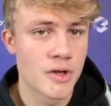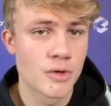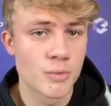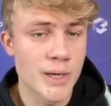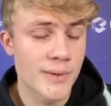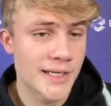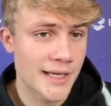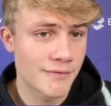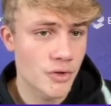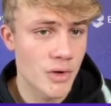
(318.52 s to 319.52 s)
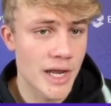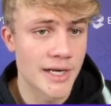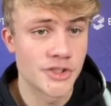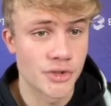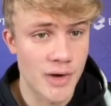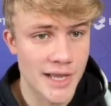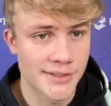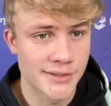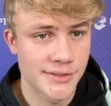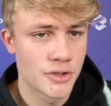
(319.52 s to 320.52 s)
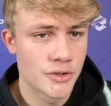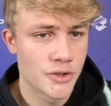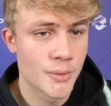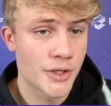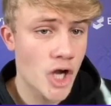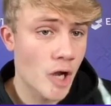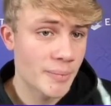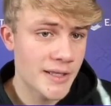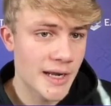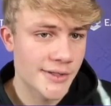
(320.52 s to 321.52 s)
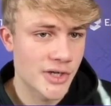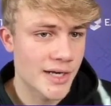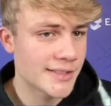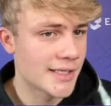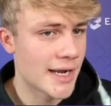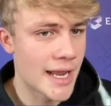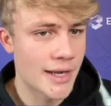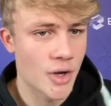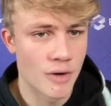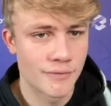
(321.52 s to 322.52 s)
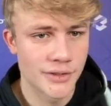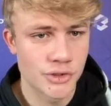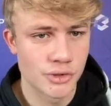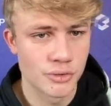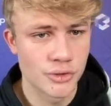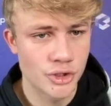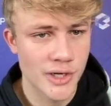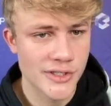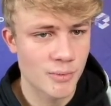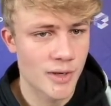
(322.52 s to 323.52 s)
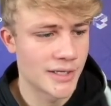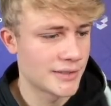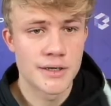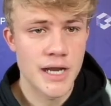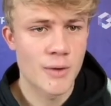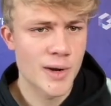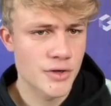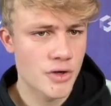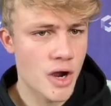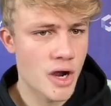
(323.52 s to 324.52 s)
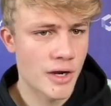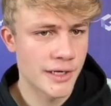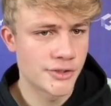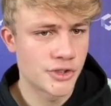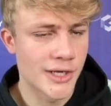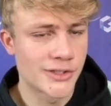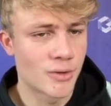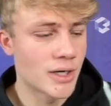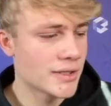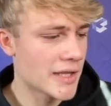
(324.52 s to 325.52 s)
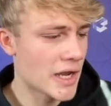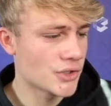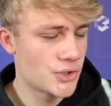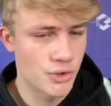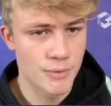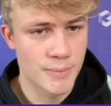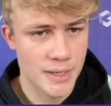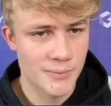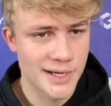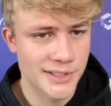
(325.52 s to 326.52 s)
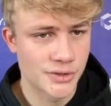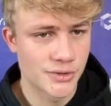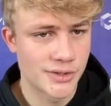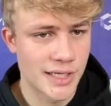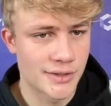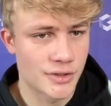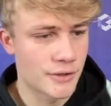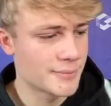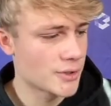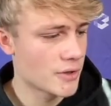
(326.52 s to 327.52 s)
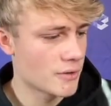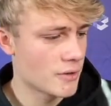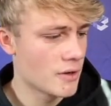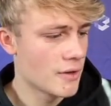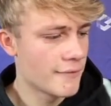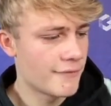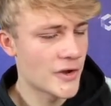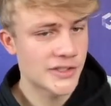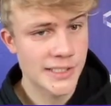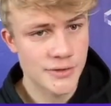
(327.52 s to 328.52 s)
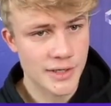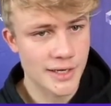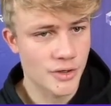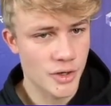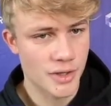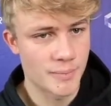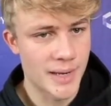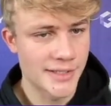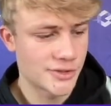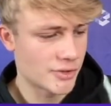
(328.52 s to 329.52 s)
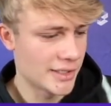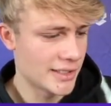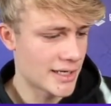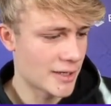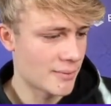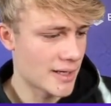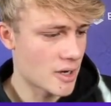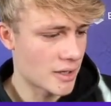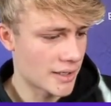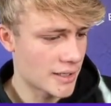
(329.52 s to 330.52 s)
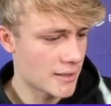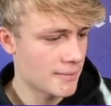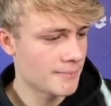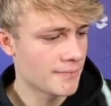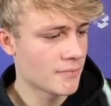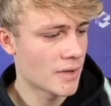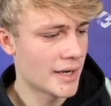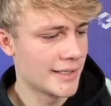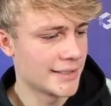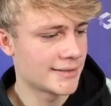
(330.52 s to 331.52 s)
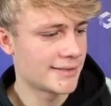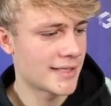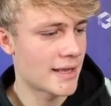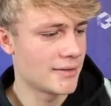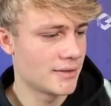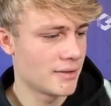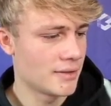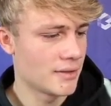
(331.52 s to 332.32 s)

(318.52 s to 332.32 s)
We would give you an address. You would copy that address, then head over to Trust Wallet. Now, when you are in Trust Wallet, there are two main ways to send crypto. Firstly, you can go to the main screen like we are here and hit send.